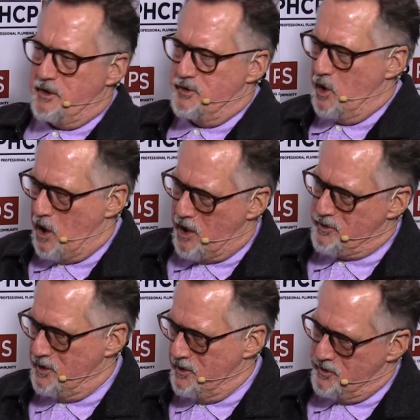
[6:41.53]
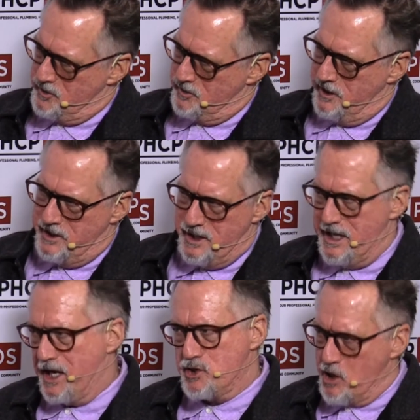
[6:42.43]
sauce is in the
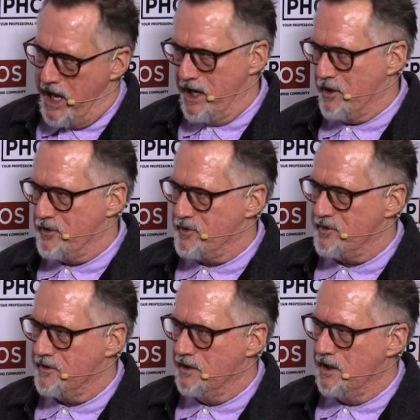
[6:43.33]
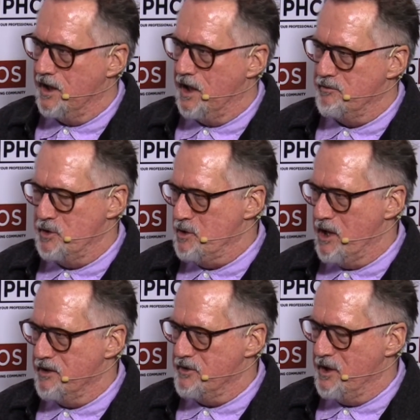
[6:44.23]
electronics of doing all
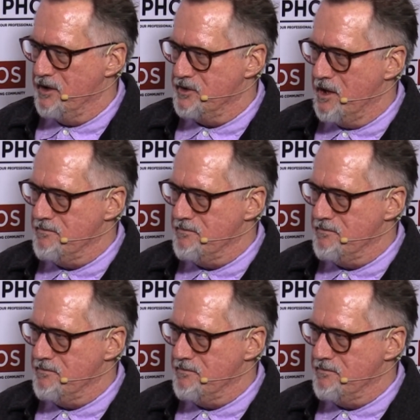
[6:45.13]
these things, yeah?